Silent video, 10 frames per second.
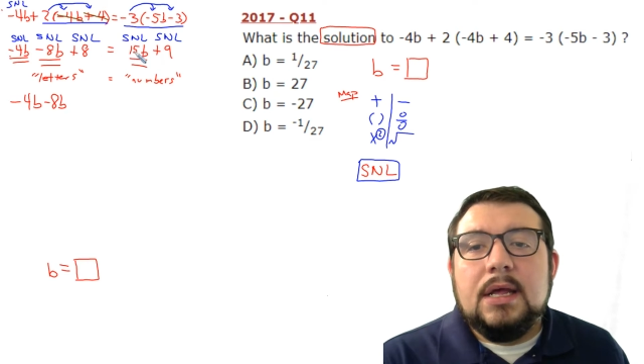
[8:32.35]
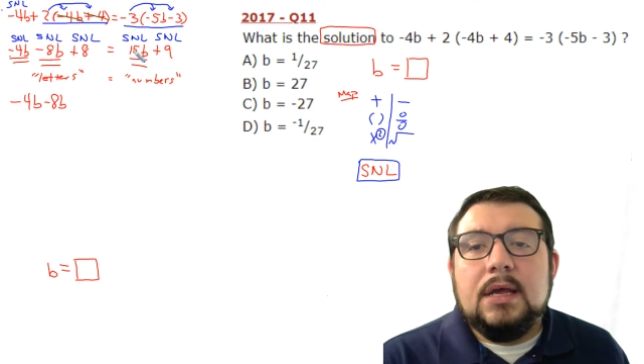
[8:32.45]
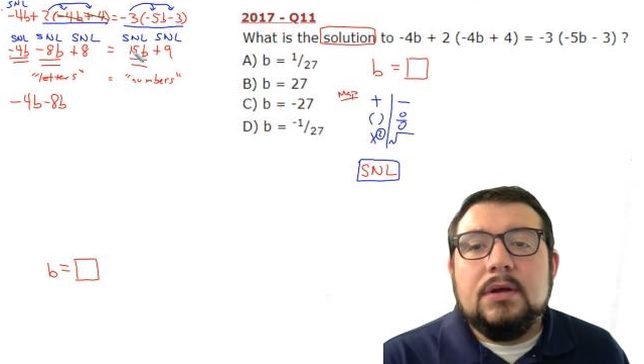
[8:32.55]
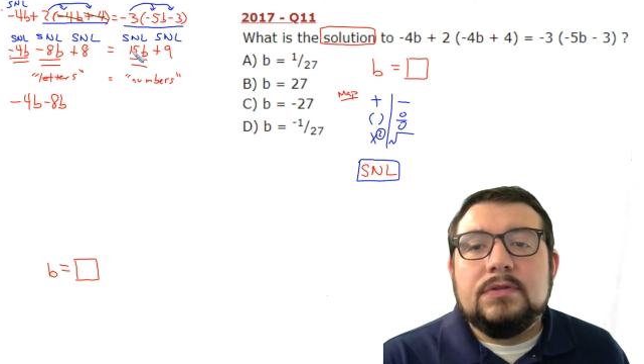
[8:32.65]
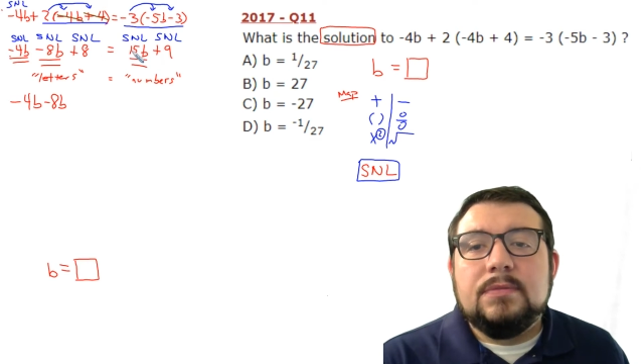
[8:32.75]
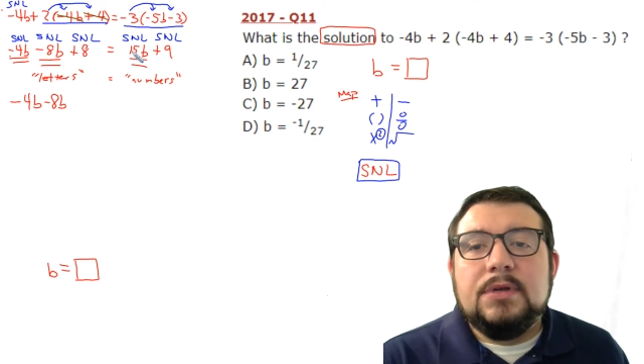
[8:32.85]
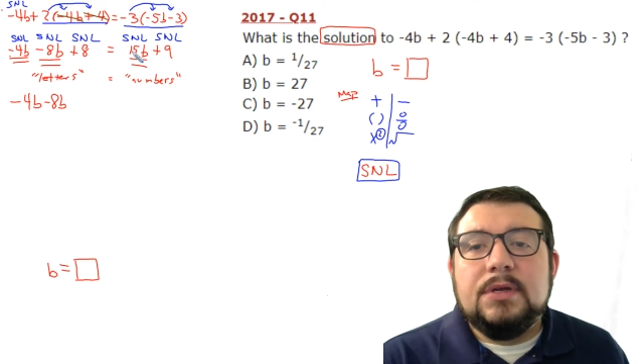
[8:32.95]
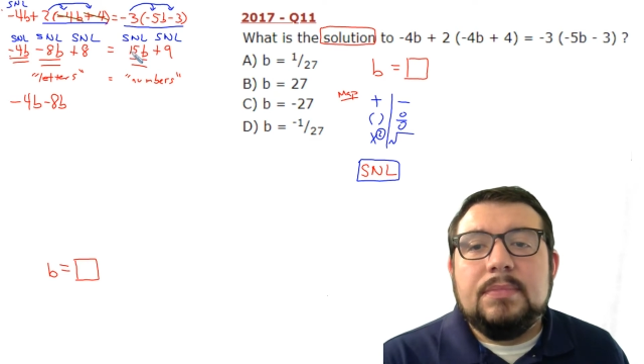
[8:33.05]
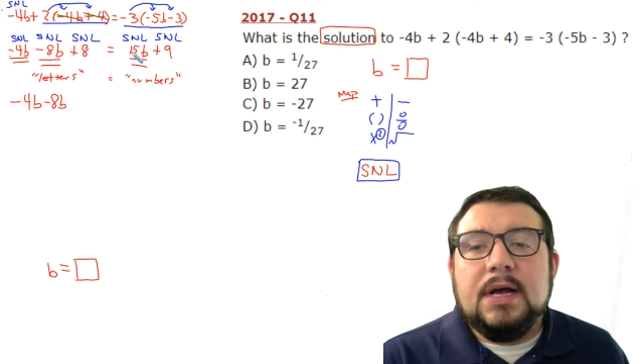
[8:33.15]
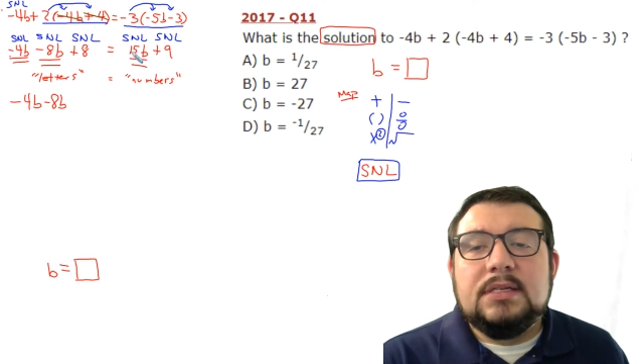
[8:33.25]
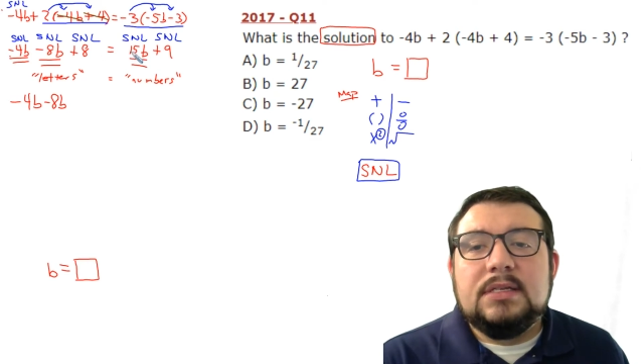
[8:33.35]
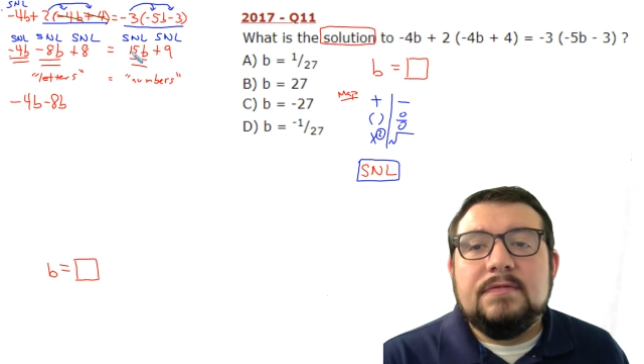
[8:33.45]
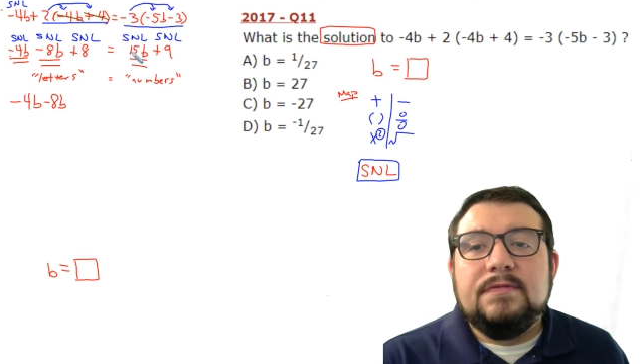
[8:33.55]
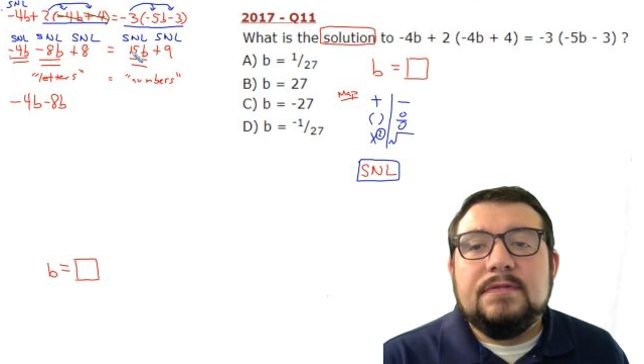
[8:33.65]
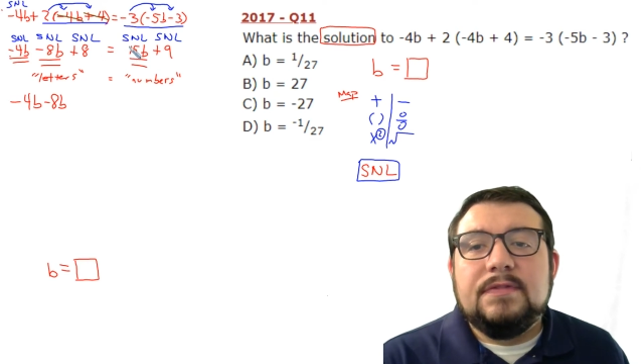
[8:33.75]
it goes from being
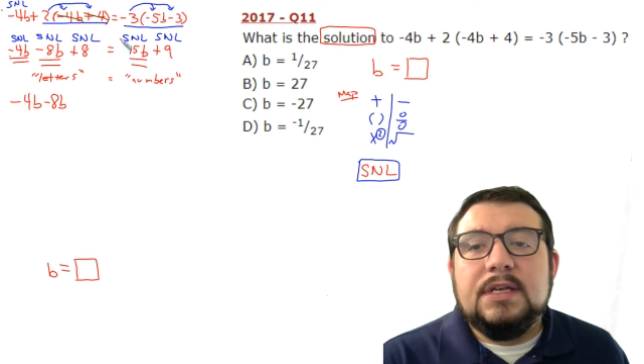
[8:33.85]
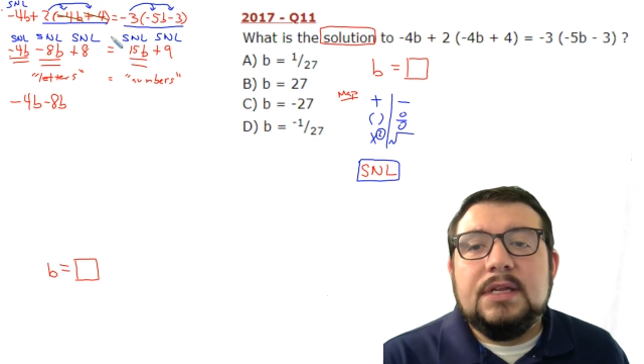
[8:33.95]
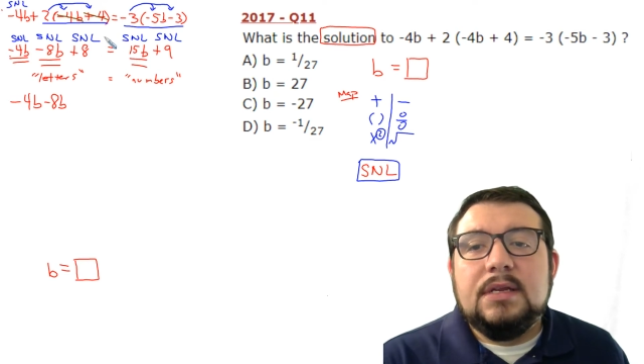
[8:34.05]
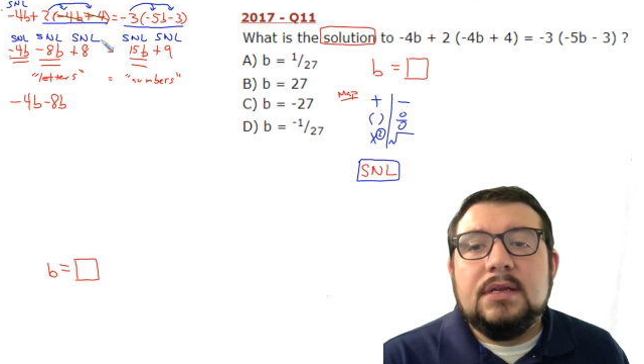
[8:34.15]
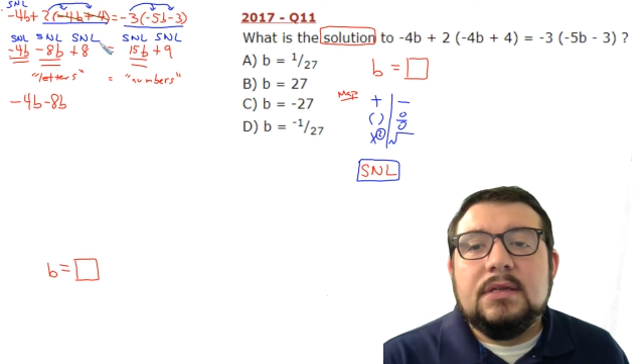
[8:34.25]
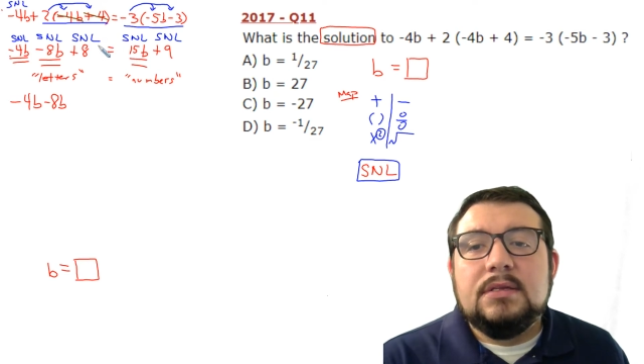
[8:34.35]
positive 15